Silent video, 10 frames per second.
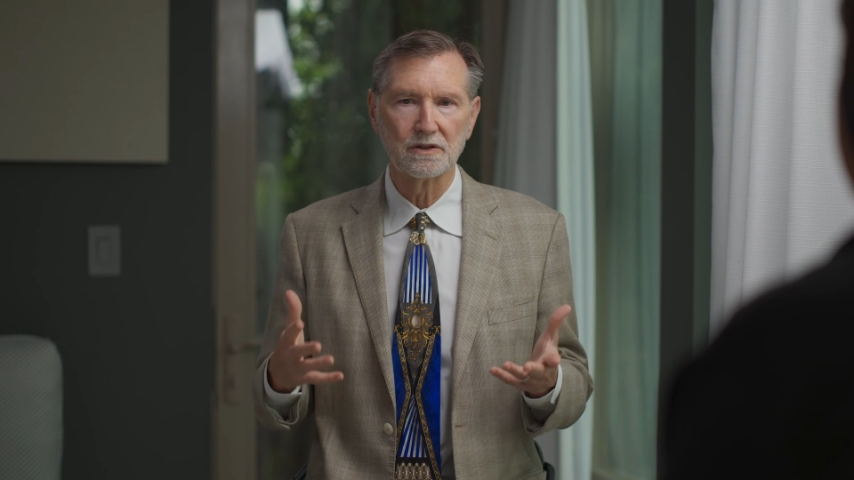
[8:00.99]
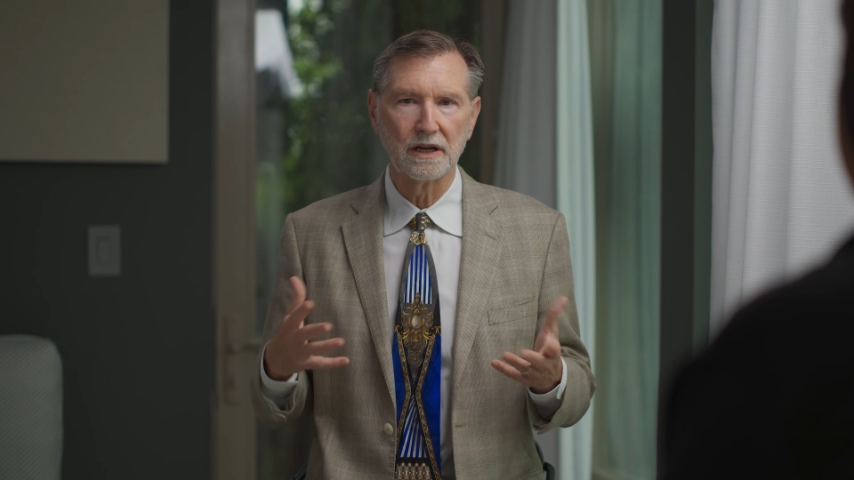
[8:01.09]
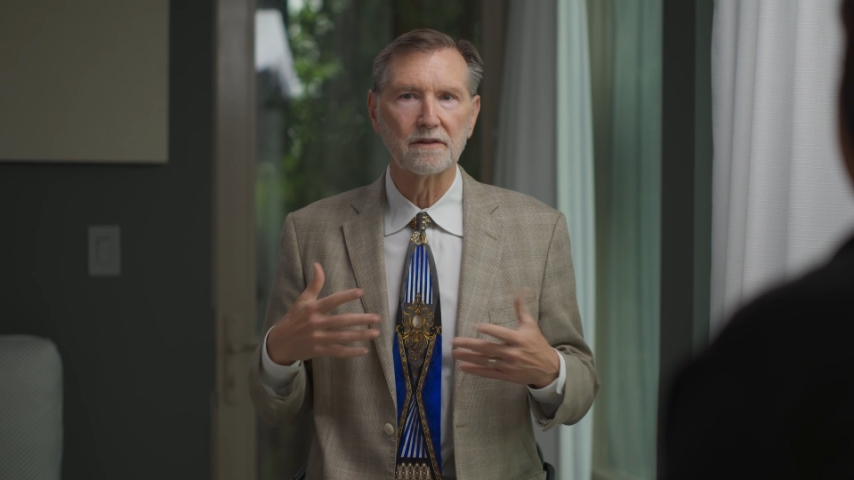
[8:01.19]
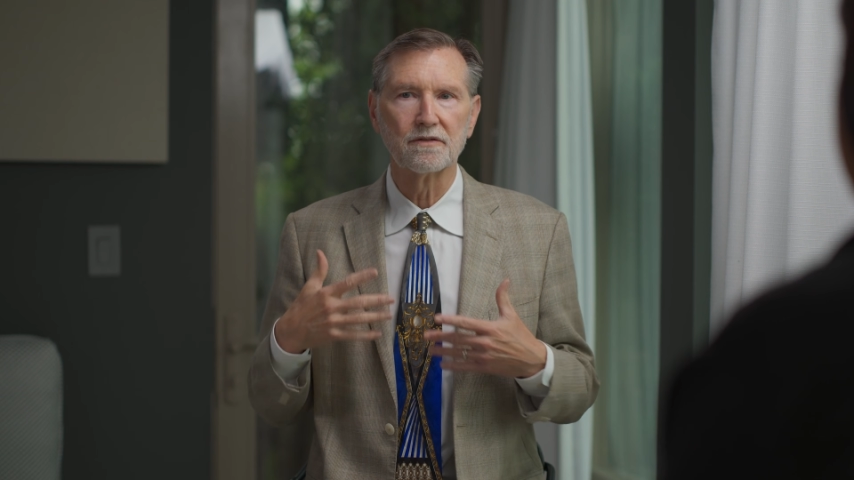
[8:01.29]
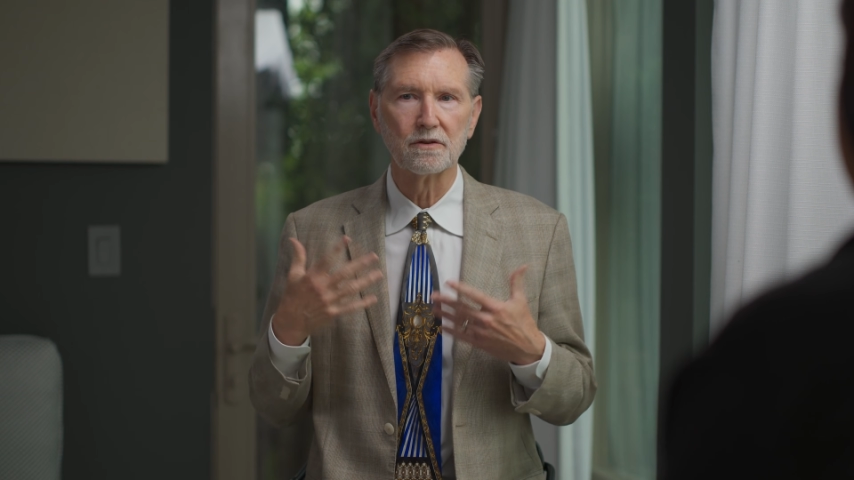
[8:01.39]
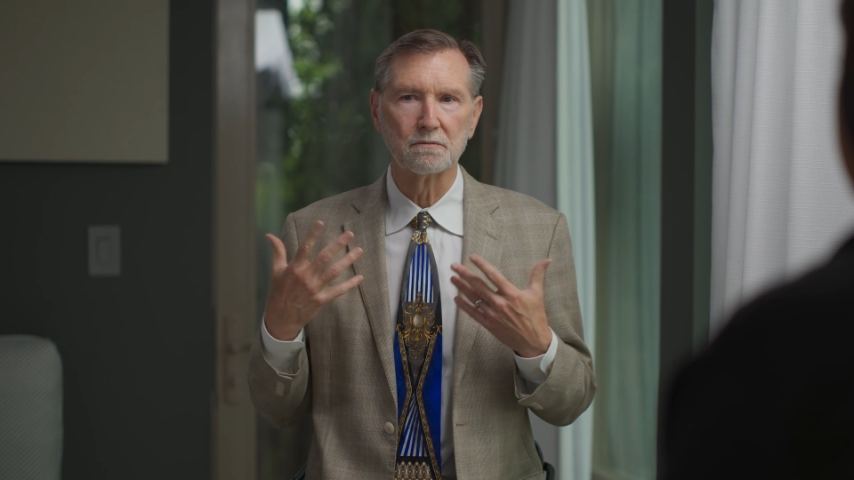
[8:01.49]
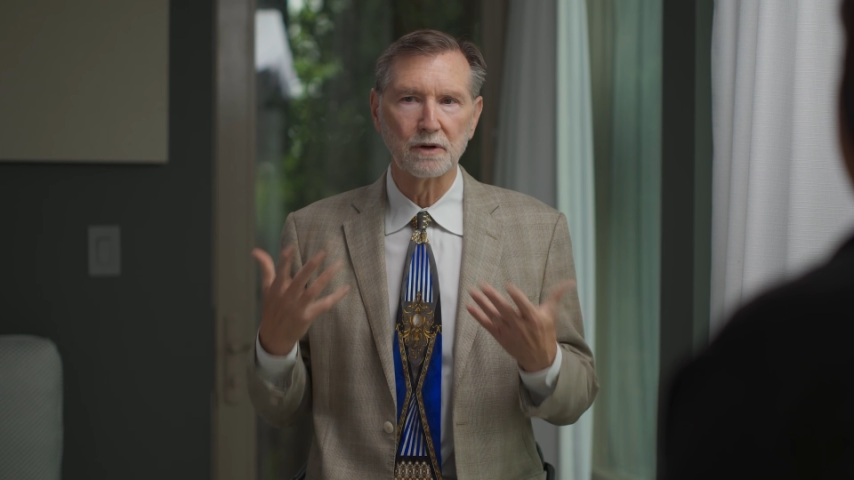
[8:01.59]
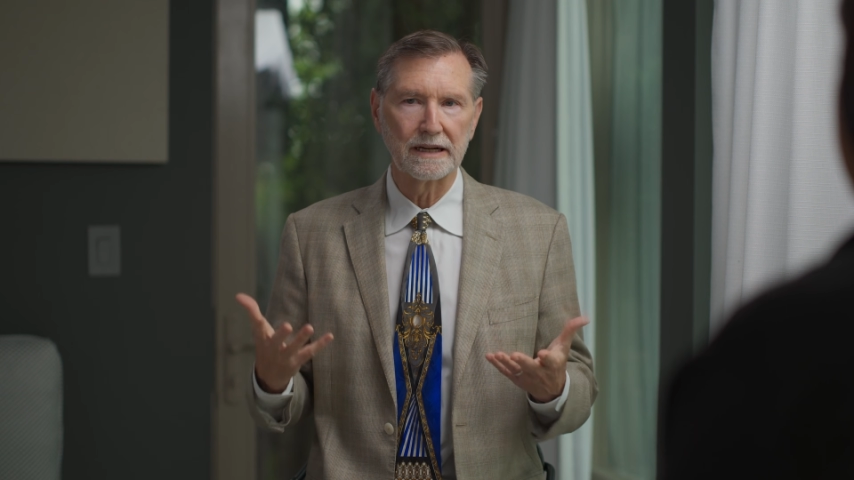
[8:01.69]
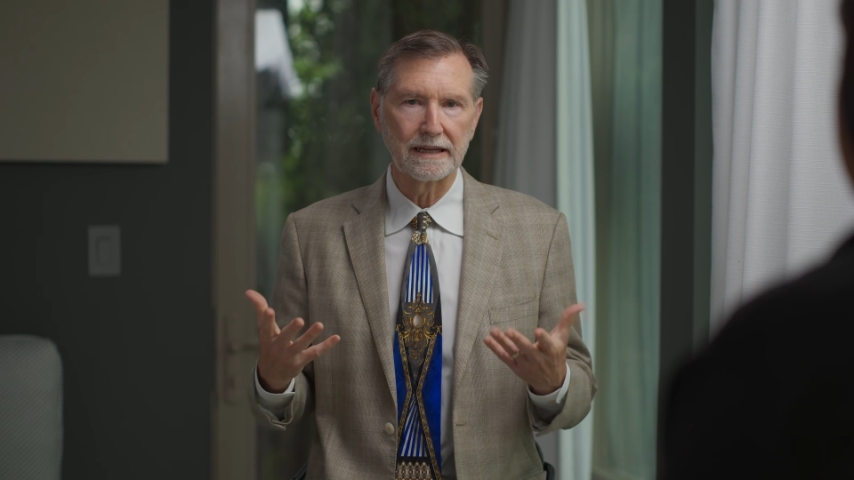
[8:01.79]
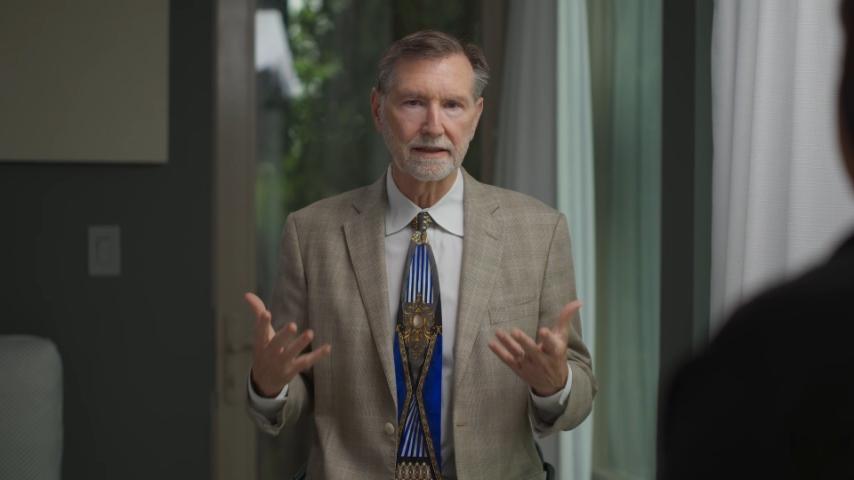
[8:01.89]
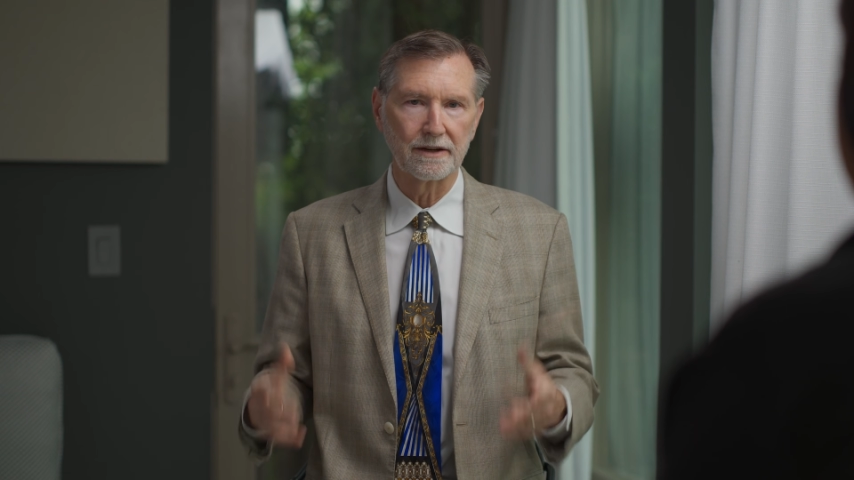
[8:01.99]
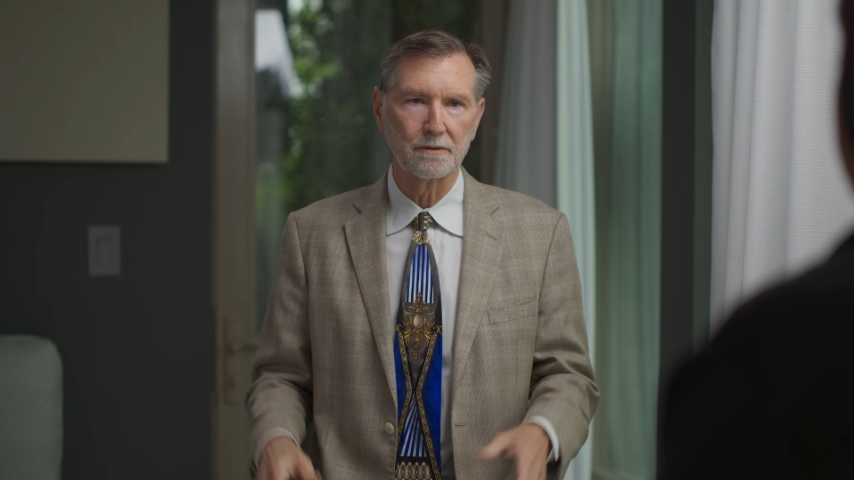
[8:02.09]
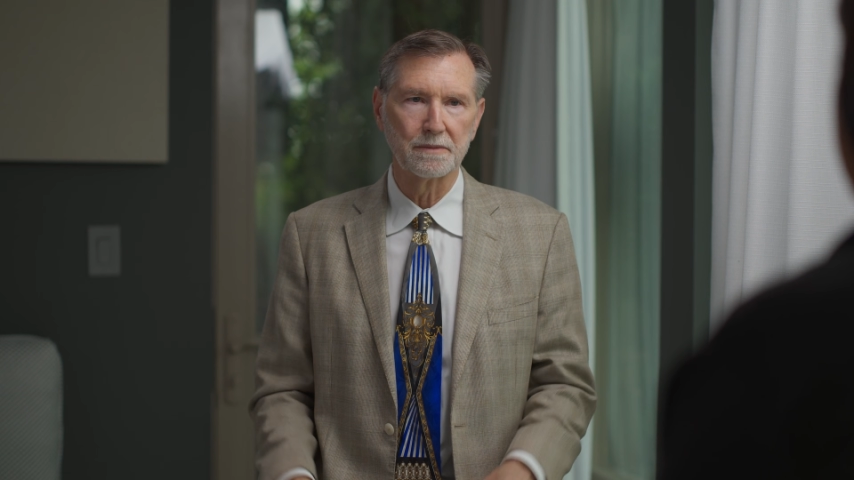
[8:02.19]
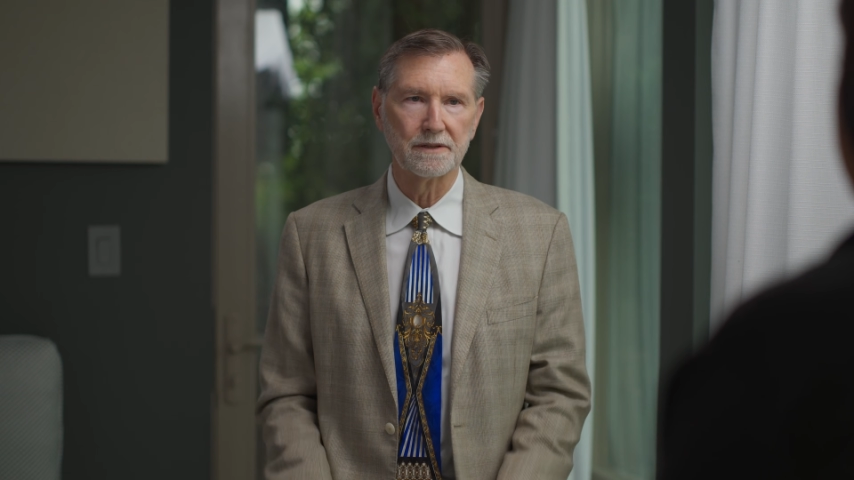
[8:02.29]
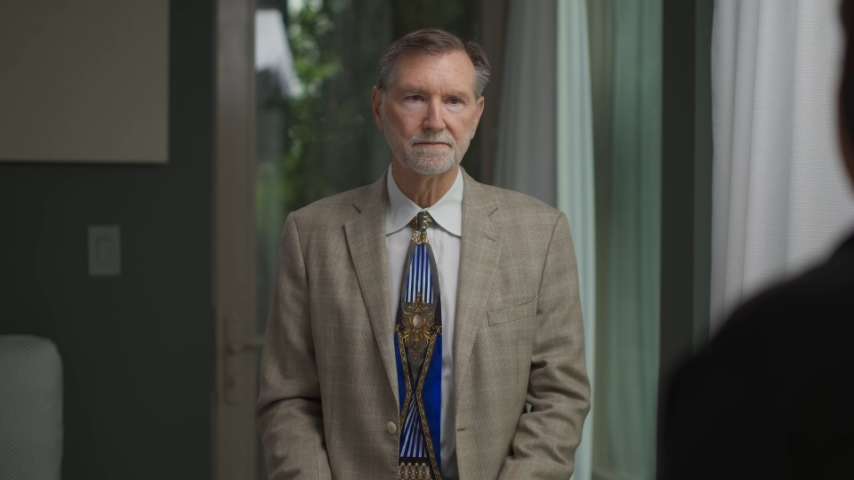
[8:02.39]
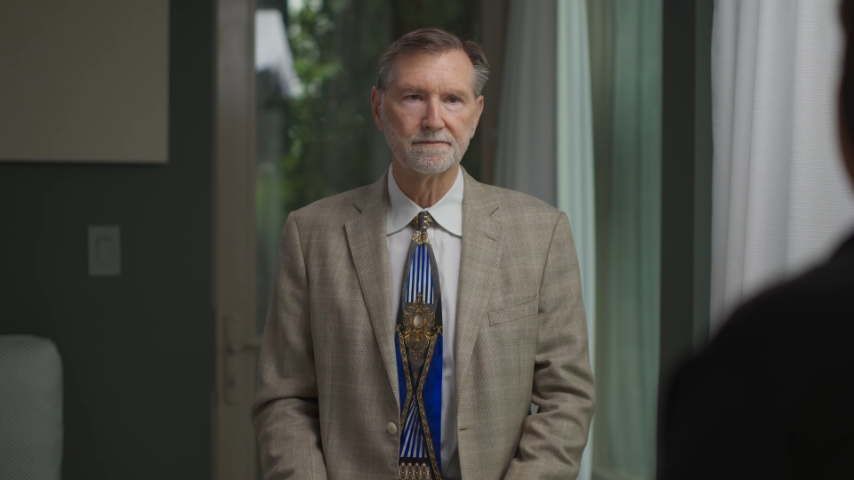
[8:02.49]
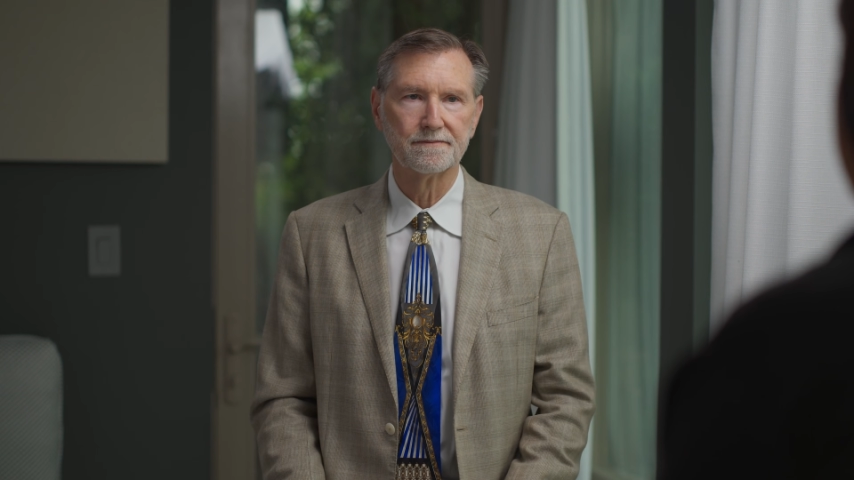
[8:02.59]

yet for brachytherapy.